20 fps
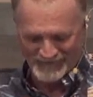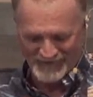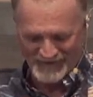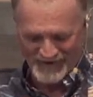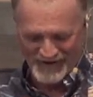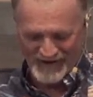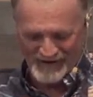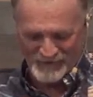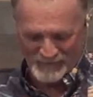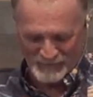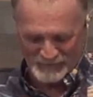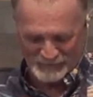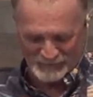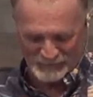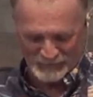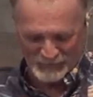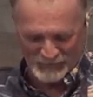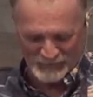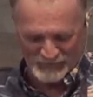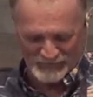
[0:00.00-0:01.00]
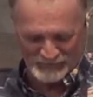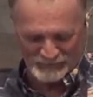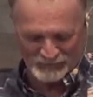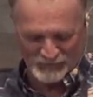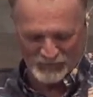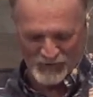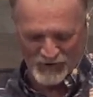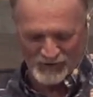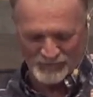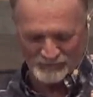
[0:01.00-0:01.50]
Anyway, so let's
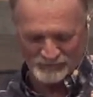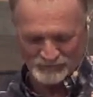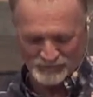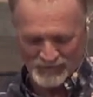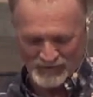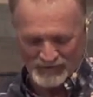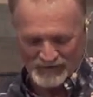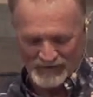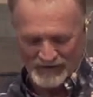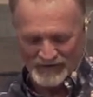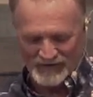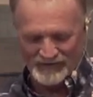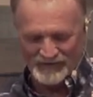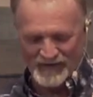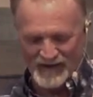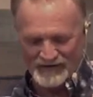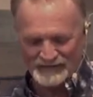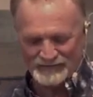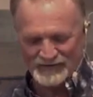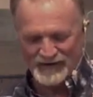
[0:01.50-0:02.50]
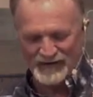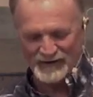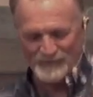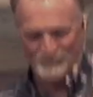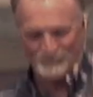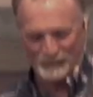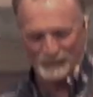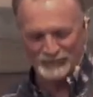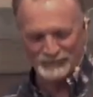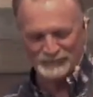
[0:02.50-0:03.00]
go on. In that day, a
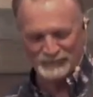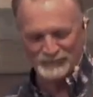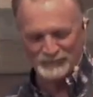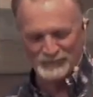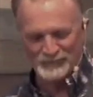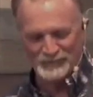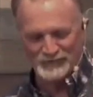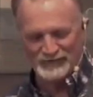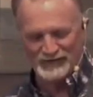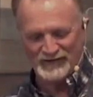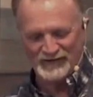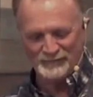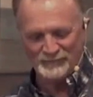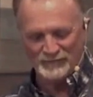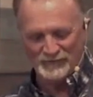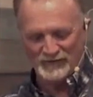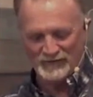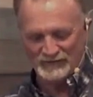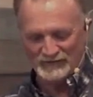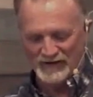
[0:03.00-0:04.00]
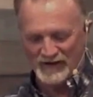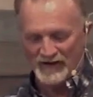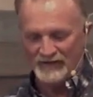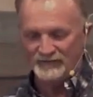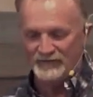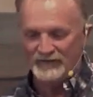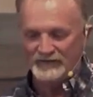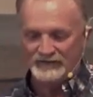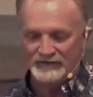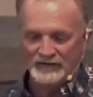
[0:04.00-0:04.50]
person will keep
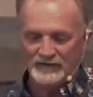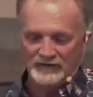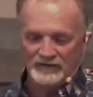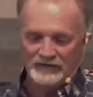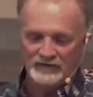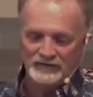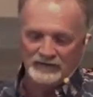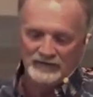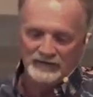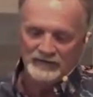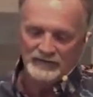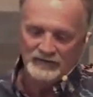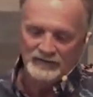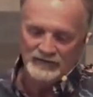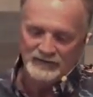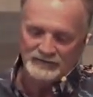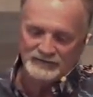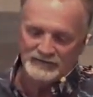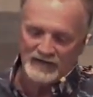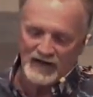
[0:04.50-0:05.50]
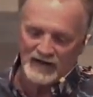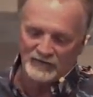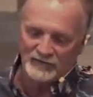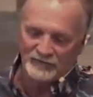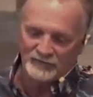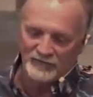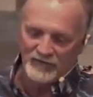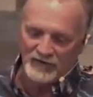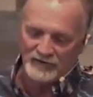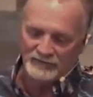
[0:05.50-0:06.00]
alive a young
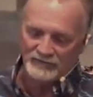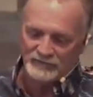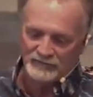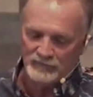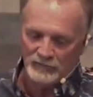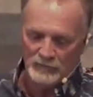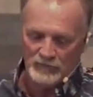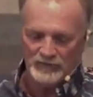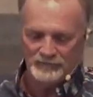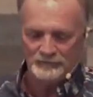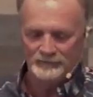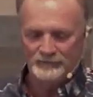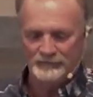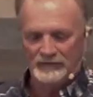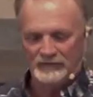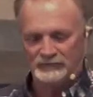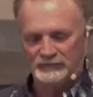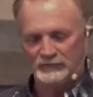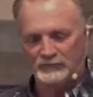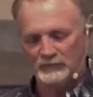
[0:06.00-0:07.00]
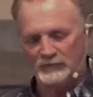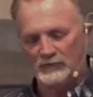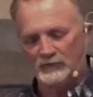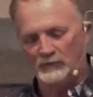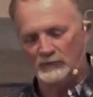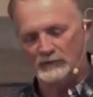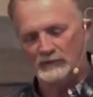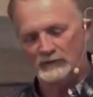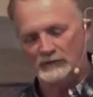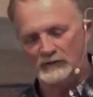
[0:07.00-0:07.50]
sacrifice. That's the wrong
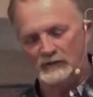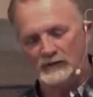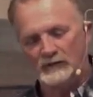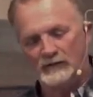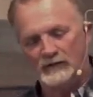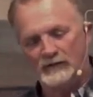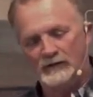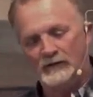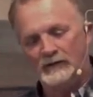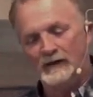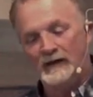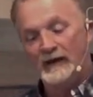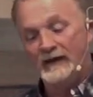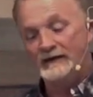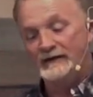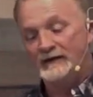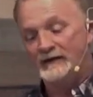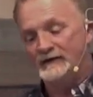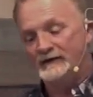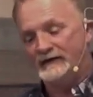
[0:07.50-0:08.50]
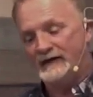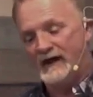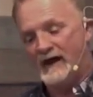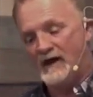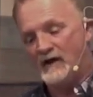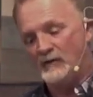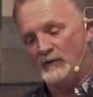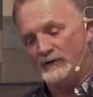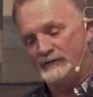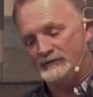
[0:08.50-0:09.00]
one. A young
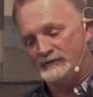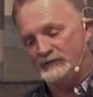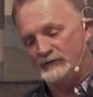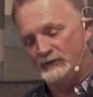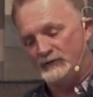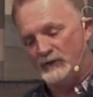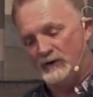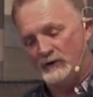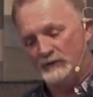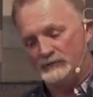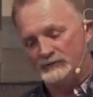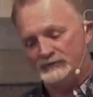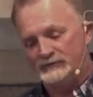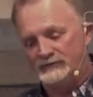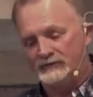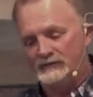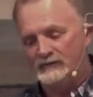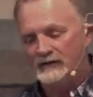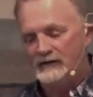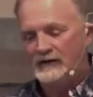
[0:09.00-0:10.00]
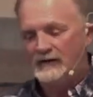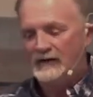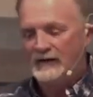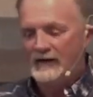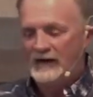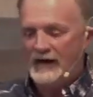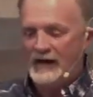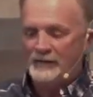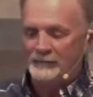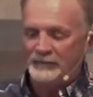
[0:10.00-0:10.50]
cow and two goats.
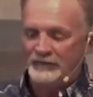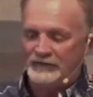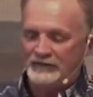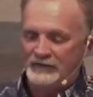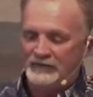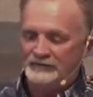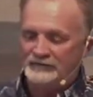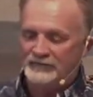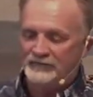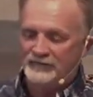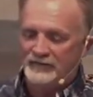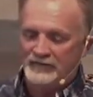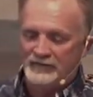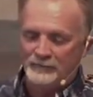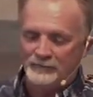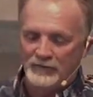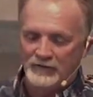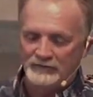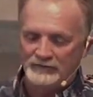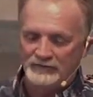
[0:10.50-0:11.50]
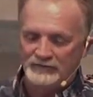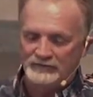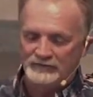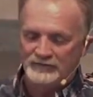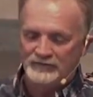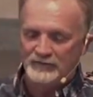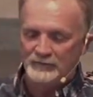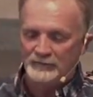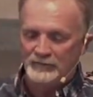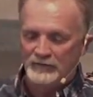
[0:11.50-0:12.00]
And because of the abundance
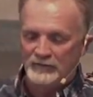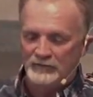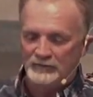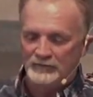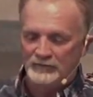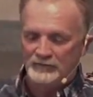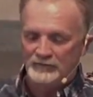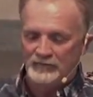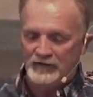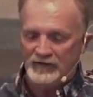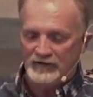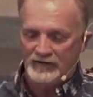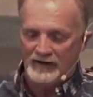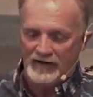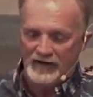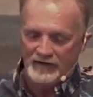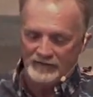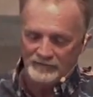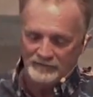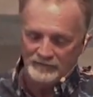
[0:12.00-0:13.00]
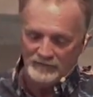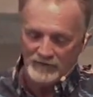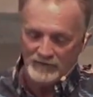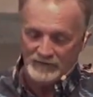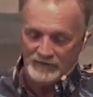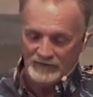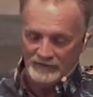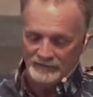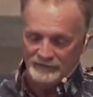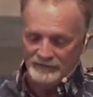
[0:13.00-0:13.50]
of the milk they
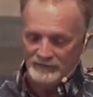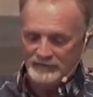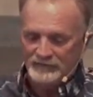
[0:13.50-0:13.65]
give,